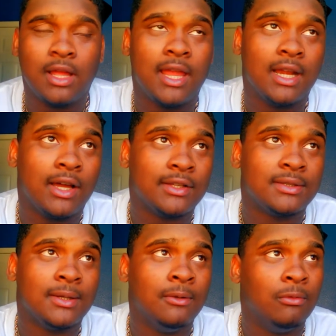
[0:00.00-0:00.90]
And
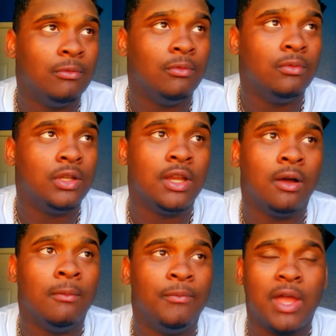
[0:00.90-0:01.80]
also, you
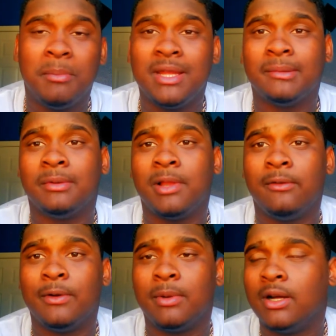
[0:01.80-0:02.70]
know, not being able to
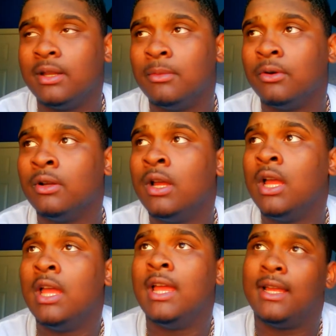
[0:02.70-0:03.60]
play football anymore,
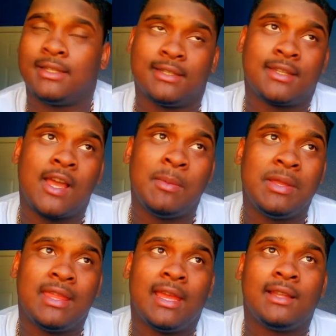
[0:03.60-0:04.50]
it just taught
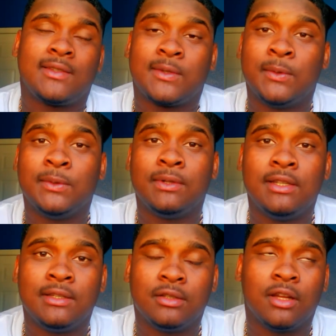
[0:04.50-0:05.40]
me that school
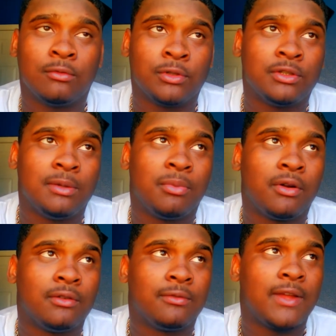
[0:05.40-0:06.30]
is a real
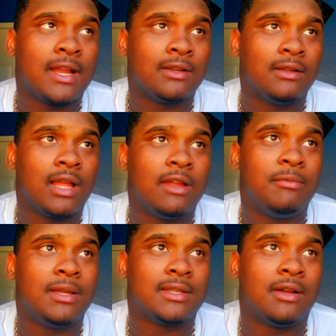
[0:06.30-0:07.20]
important factor in life,
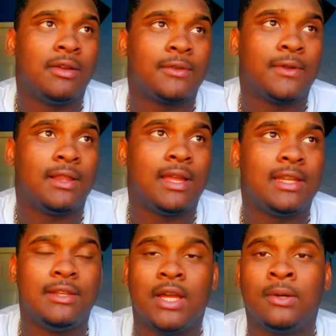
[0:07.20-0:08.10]
because I always felt
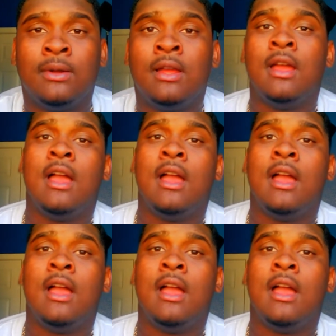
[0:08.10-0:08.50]
like, you know,